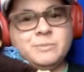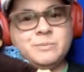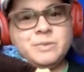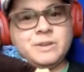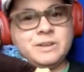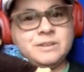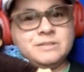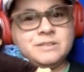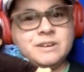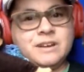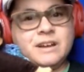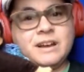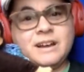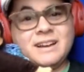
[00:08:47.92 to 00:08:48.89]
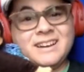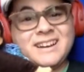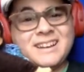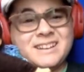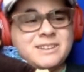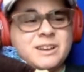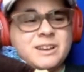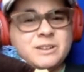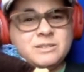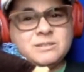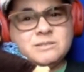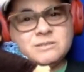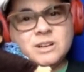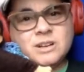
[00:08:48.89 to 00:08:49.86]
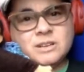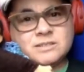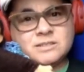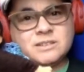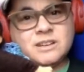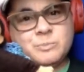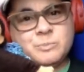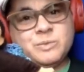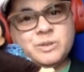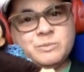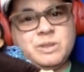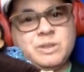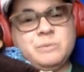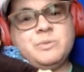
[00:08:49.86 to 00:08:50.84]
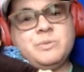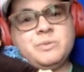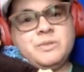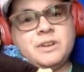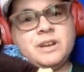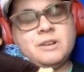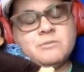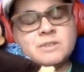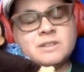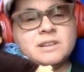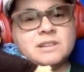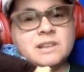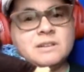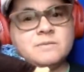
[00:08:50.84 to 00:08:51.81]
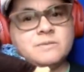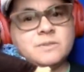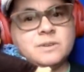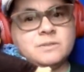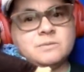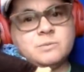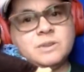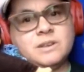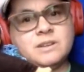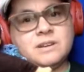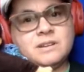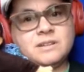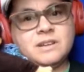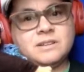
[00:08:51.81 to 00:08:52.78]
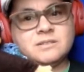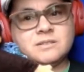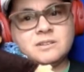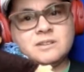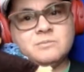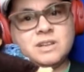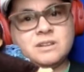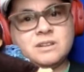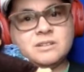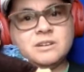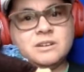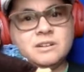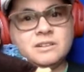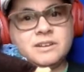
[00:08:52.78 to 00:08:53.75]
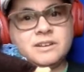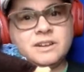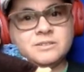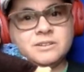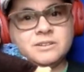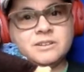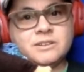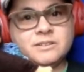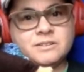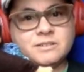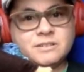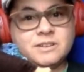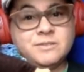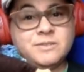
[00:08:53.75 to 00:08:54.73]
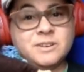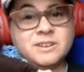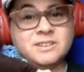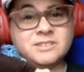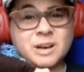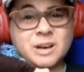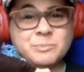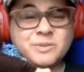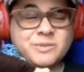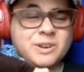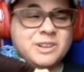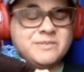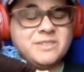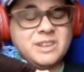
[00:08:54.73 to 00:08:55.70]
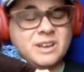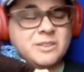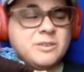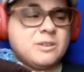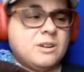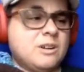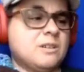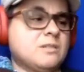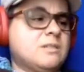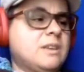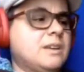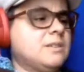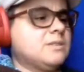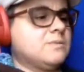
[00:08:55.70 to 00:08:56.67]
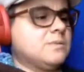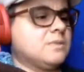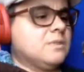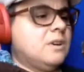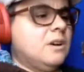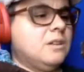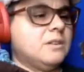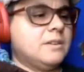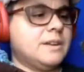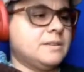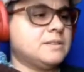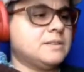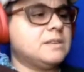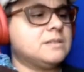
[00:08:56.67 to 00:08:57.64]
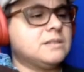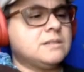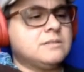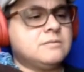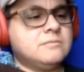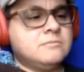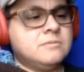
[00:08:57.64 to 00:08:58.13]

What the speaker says: because I lost a couple of people that I really love this week, and that's going to make the holidays hard, even on top of all of the other hard things for the holiday season.